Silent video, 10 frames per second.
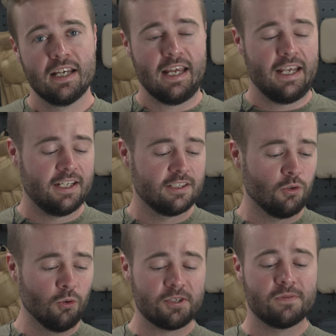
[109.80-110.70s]
And
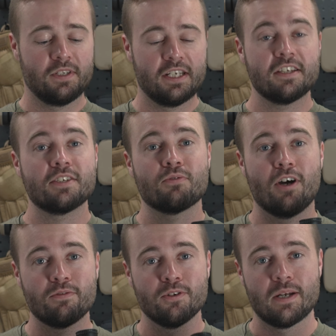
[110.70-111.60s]
awesomely, this
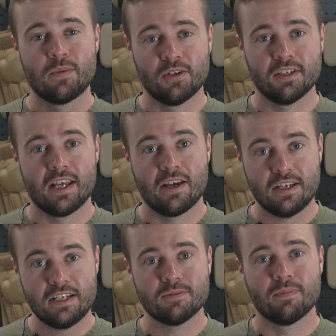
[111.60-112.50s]
rifle that I'm holding now
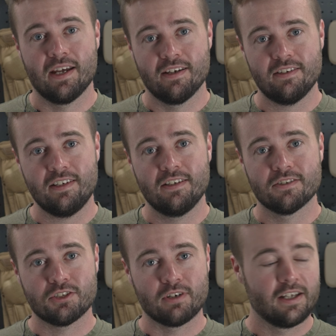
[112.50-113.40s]
is made in
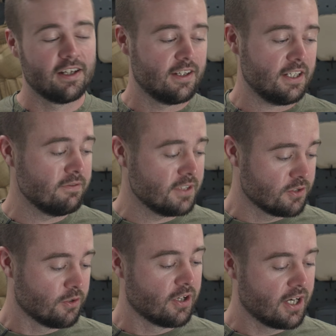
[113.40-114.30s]
Australia, in
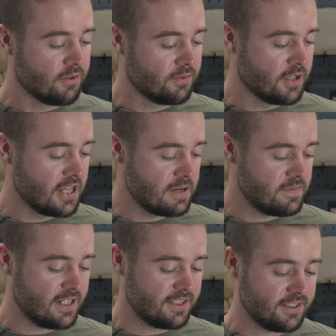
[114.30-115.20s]
Victoria, where they're
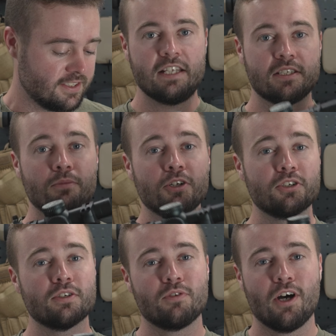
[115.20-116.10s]
based. It's a
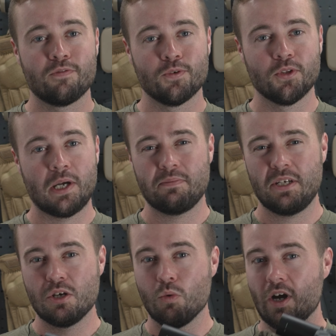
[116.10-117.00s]
modular rifle that would
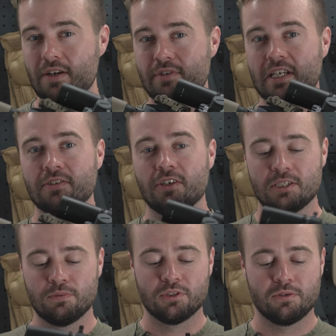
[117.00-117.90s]
be quite
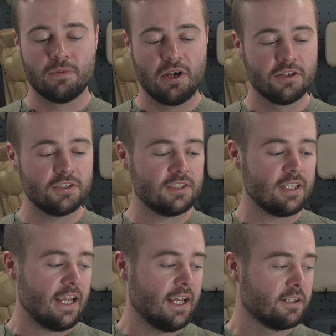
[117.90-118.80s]
recognisable to most,
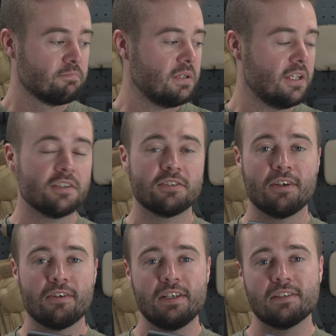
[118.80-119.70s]
and being
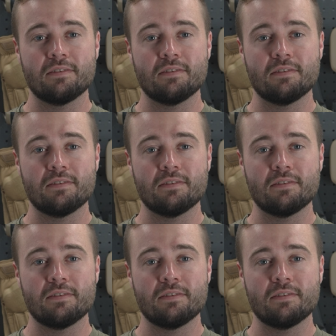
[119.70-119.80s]
so, it's